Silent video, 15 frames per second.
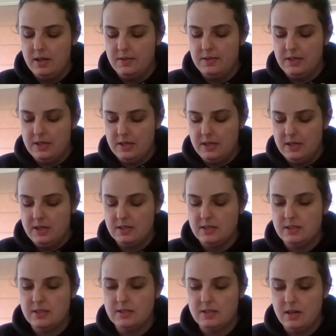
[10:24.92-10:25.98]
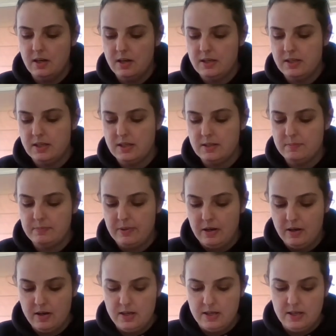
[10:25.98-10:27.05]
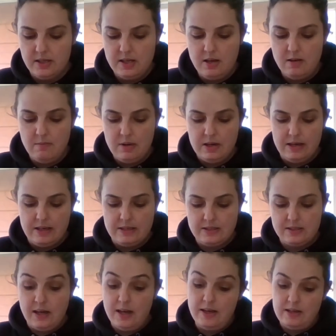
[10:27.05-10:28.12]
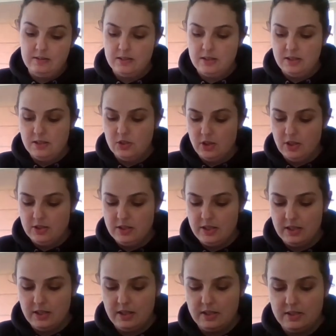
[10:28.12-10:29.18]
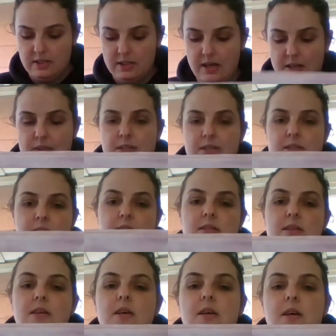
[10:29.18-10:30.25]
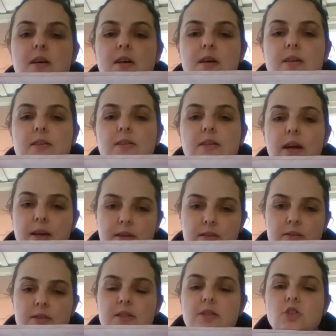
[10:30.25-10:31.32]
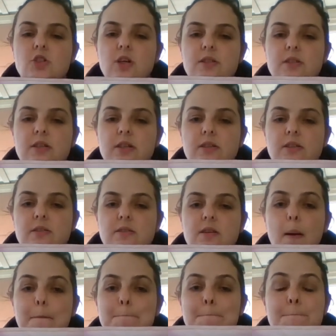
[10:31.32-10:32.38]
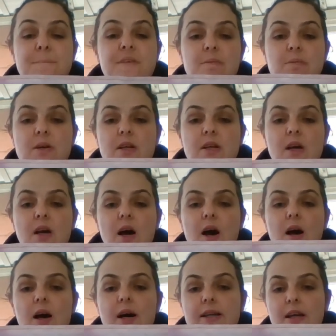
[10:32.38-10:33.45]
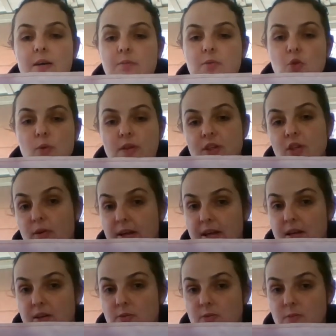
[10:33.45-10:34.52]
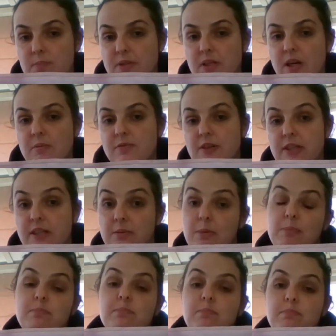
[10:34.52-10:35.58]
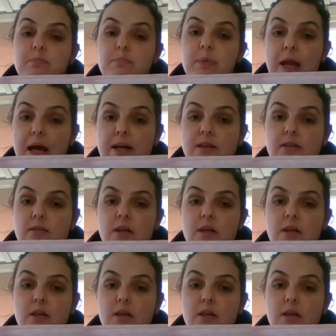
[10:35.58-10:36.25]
The design is by Kim at KLT Charting. And again, this is KLT Charting's fabric. I am doing the Greyhound, but I'm filling him in black.